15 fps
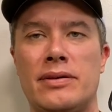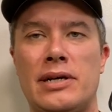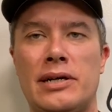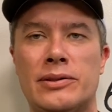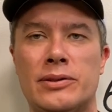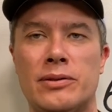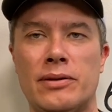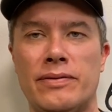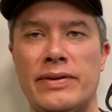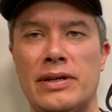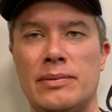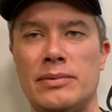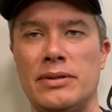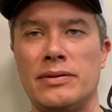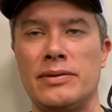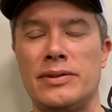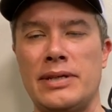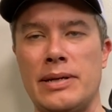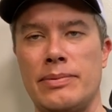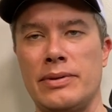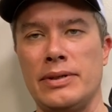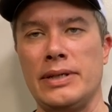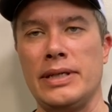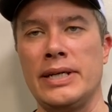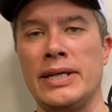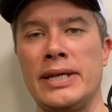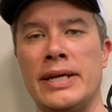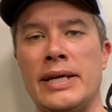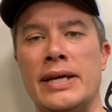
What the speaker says: are also available separately.